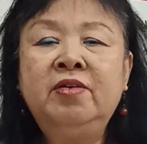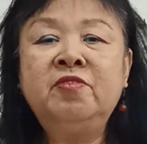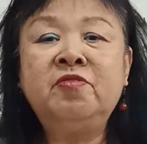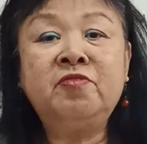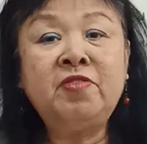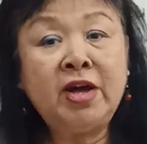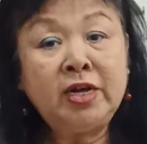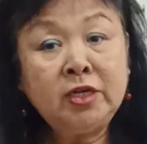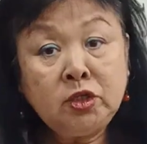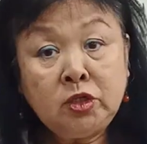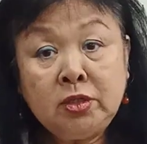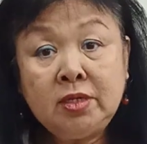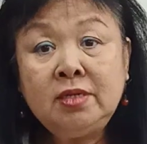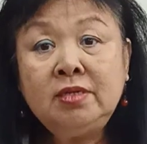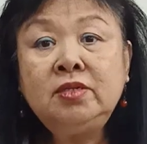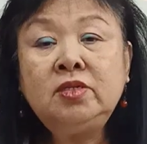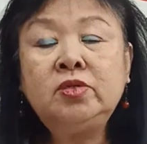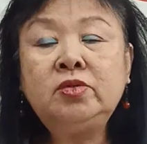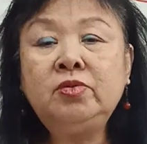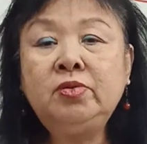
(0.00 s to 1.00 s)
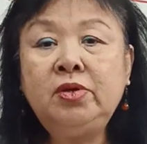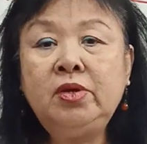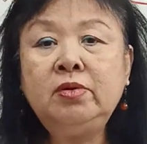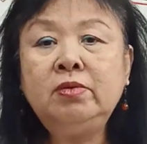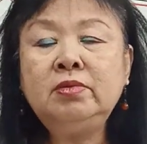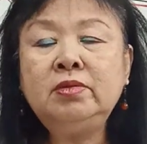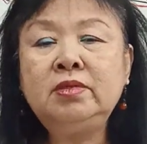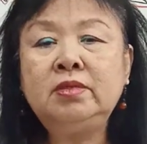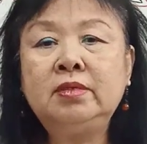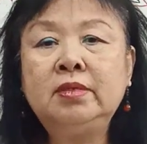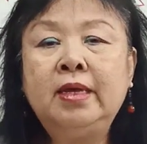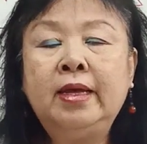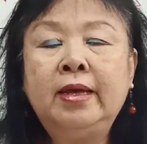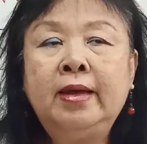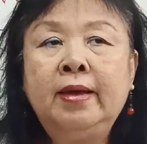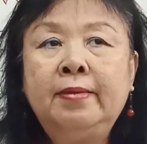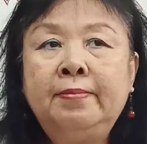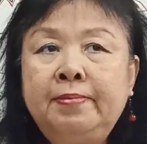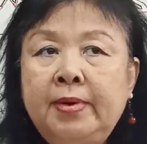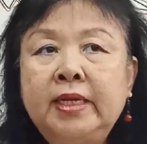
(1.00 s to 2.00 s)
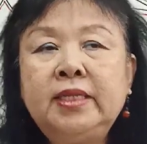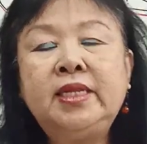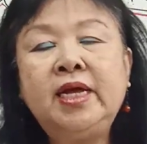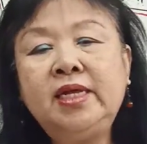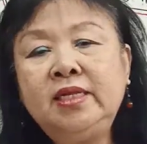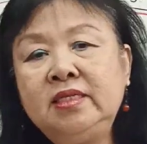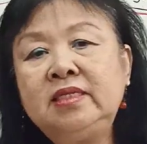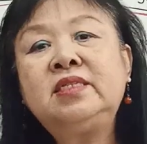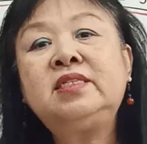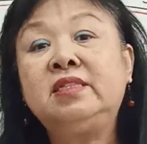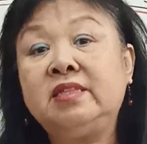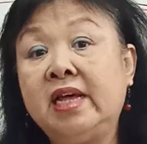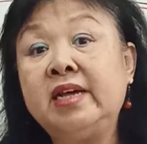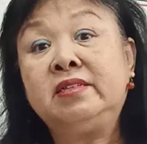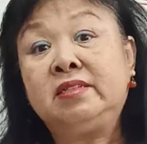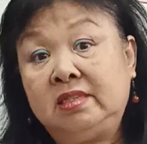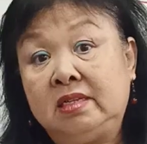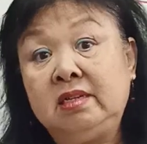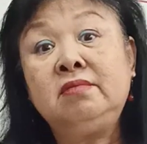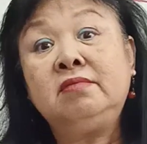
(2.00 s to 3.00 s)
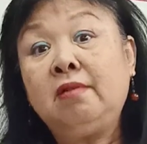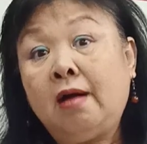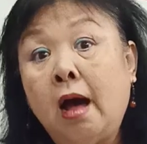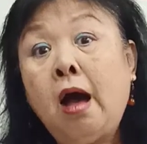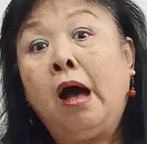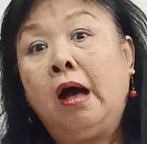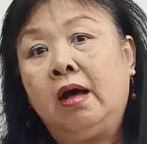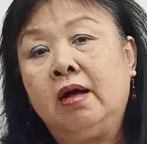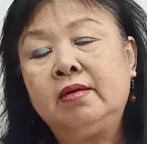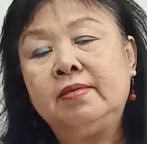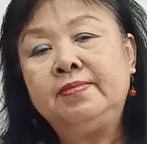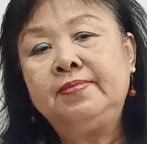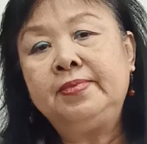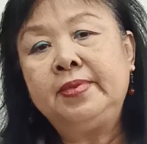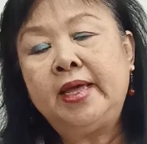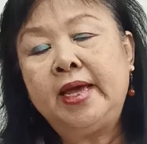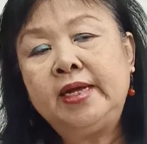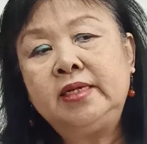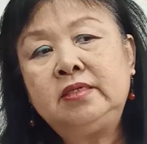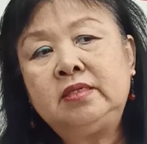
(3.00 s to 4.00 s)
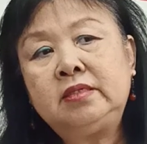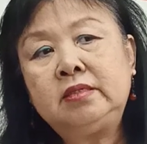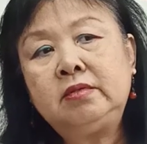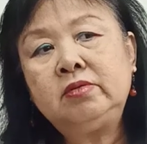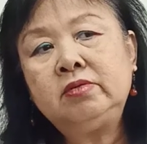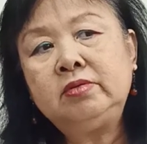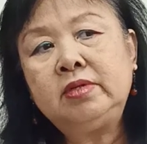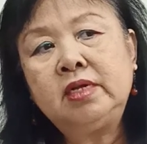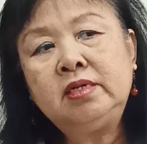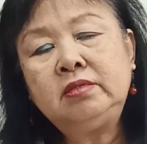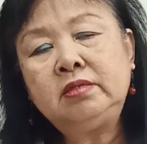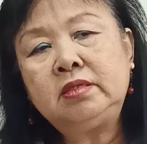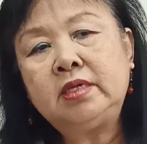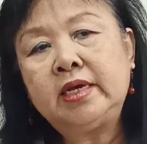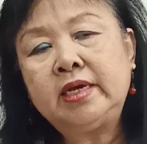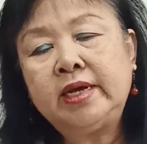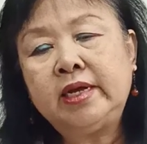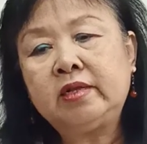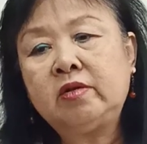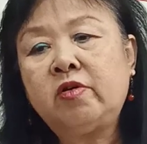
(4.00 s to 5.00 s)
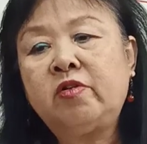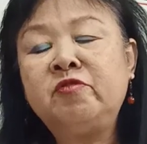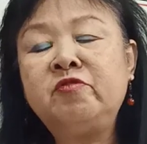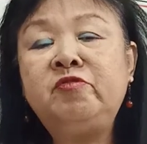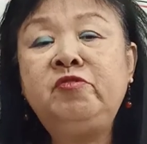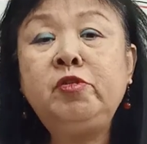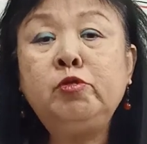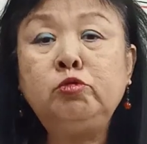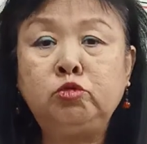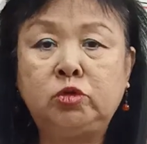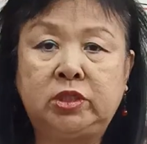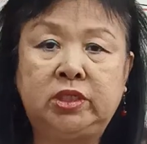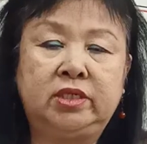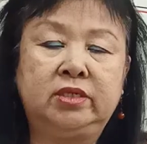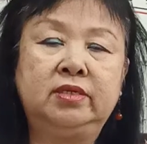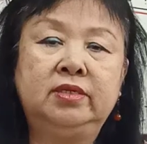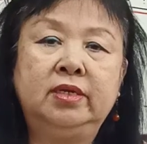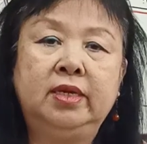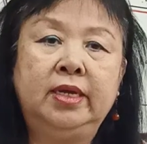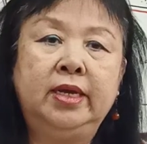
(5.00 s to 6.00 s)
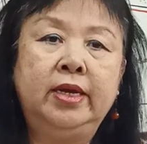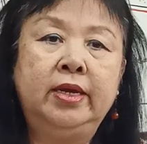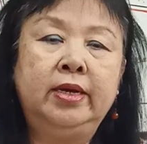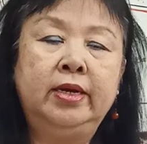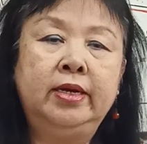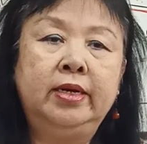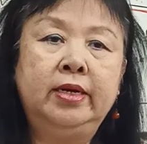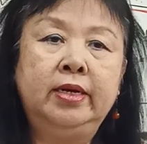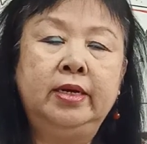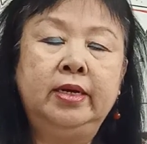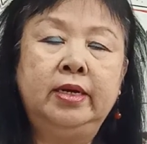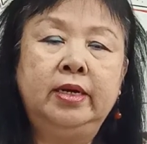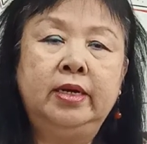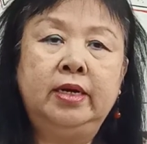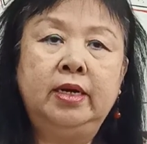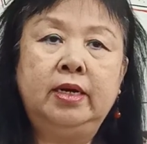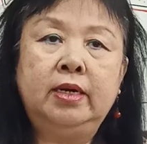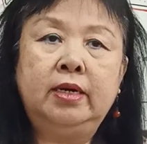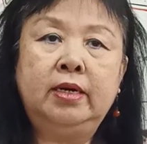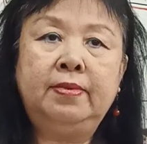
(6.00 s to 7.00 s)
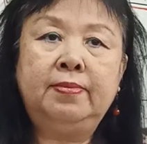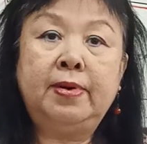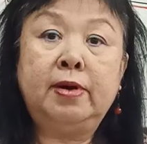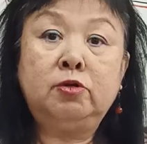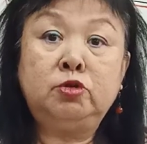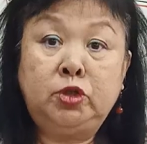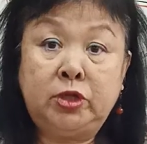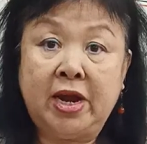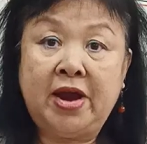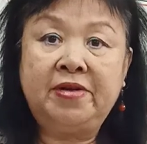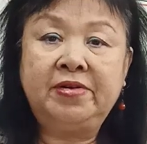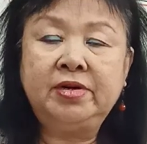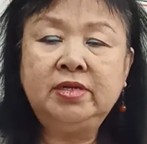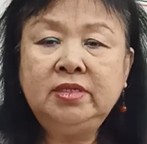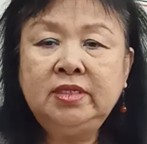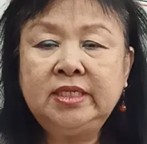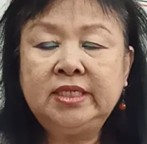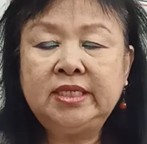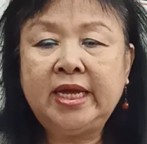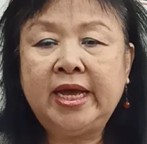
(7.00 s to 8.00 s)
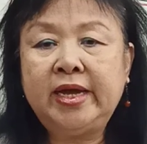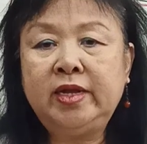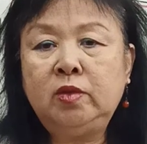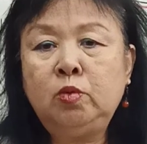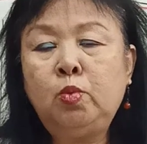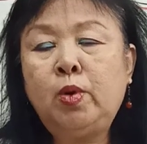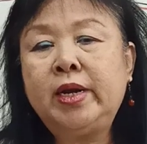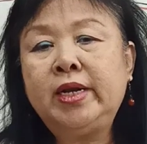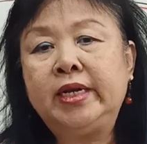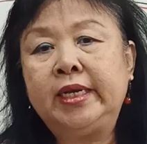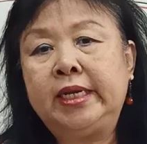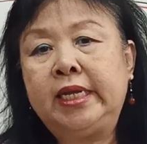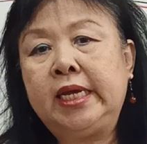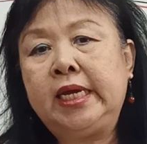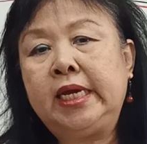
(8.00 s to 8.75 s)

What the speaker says: functions to use, but then there still are, and students get confused about gerunds and what